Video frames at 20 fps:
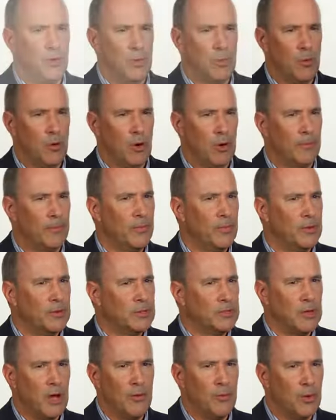more.
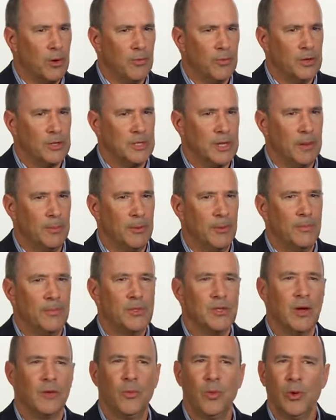Software, for example.
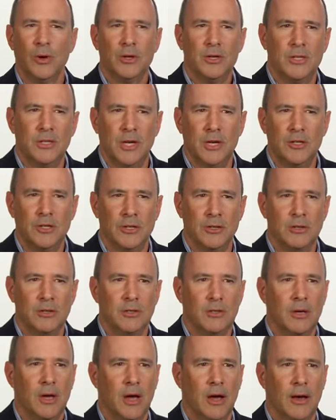Software
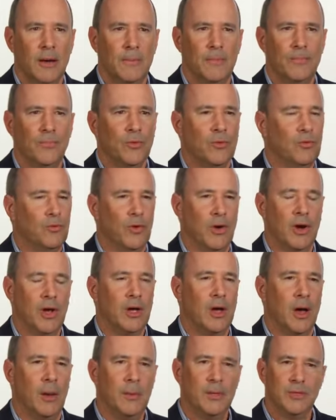organizations, very
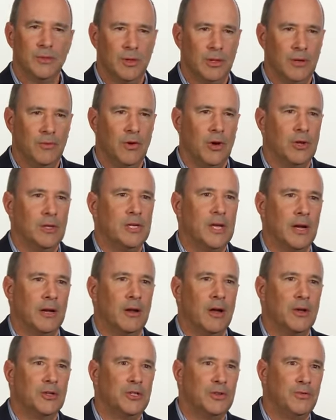common, certainly a very
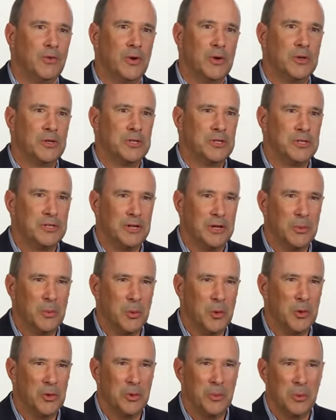technology-focused
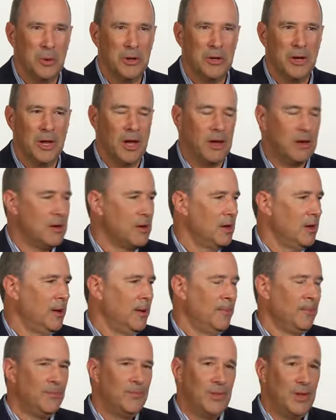world that we're in today.
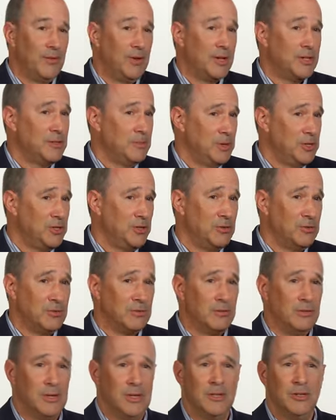They've got some issues.
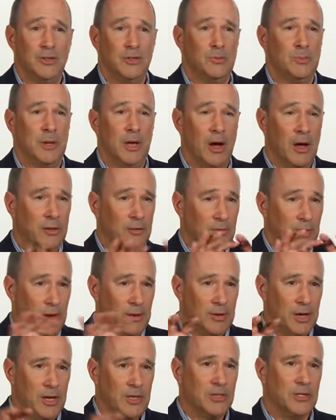The issues beyond the
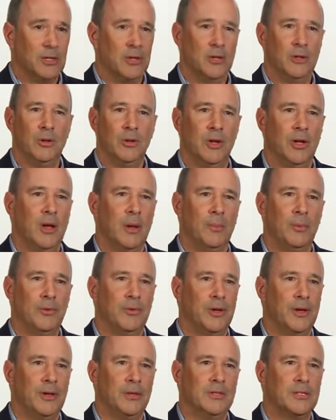foundation include a couple of
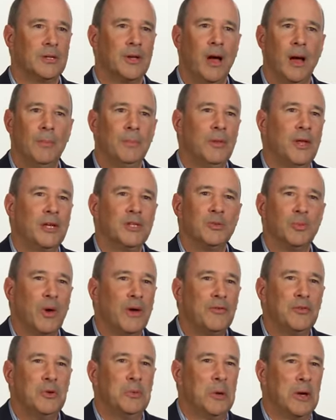things. Complex
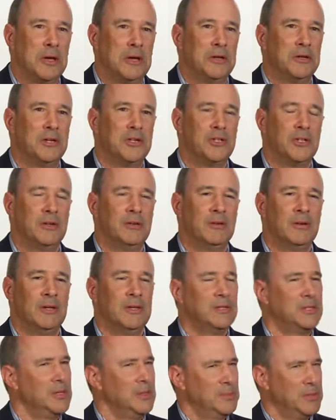revenue recognition.
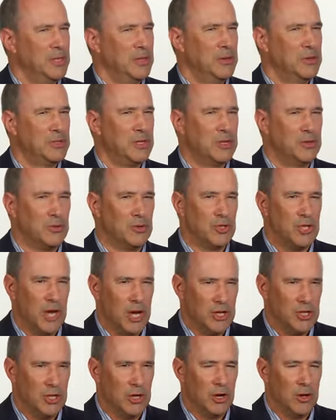Seems that those things are
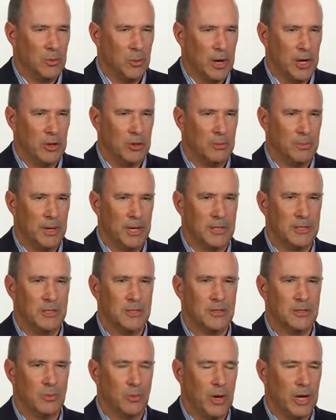changing on a regular
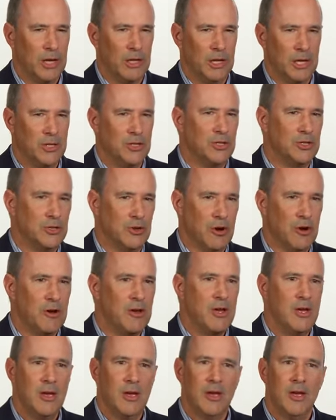basis, the regulations are,
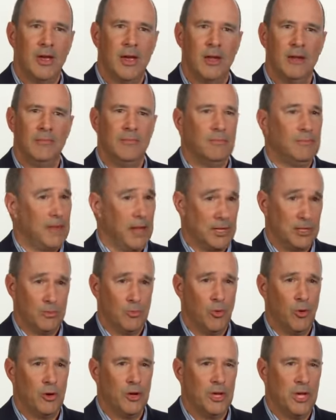and that's
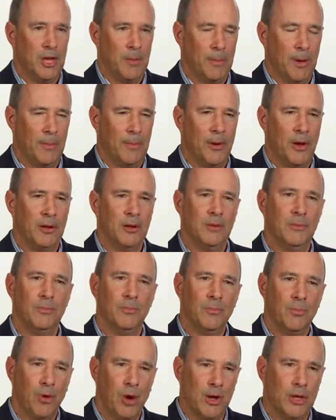important to keep up on,
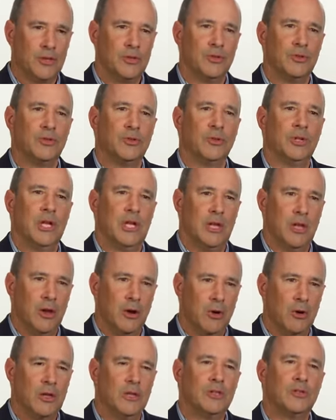and products are certainly
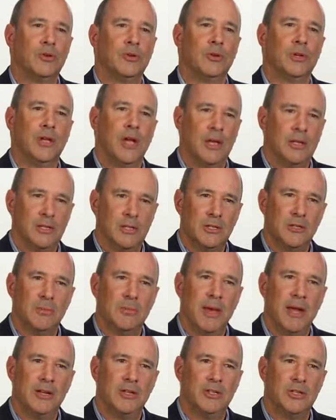geared in certain cases to
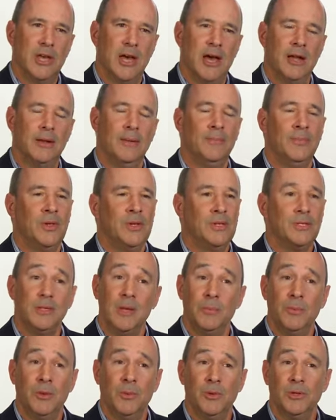manage that.
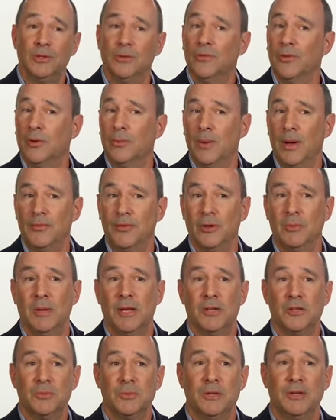Same thing with deferred revenue
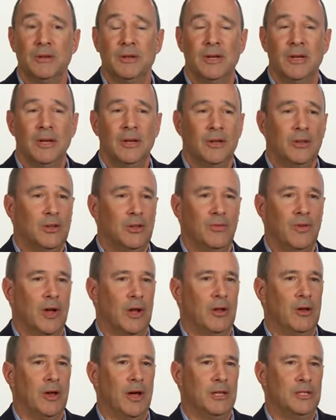management. You've got
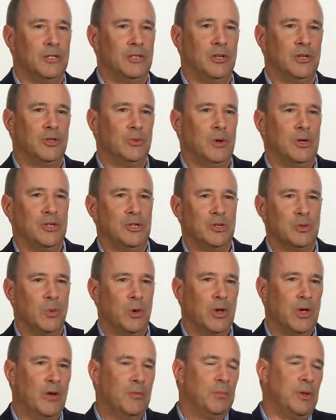all kinds of situations where
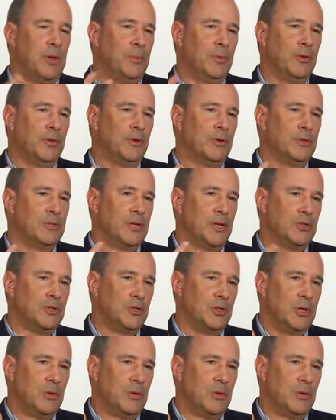you have people that are essentially